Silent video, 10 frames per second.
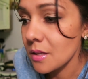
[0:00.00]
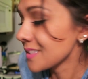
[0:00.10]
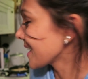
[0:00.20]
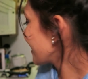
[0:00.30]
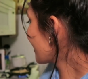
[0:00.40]

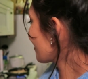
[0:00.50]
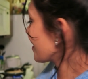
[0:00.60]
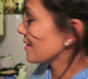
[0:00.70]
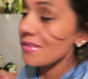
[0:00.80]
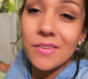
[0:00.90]
That's kind of how
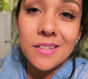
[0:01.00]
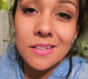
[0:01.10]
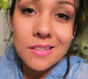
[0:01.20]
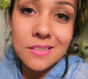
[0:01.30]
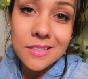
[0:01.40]
I
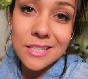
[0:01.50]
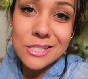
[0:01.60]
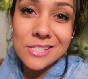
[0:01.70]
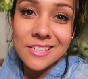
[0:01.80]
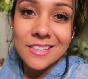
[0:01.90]
invented this
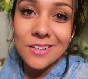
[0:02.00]
dish.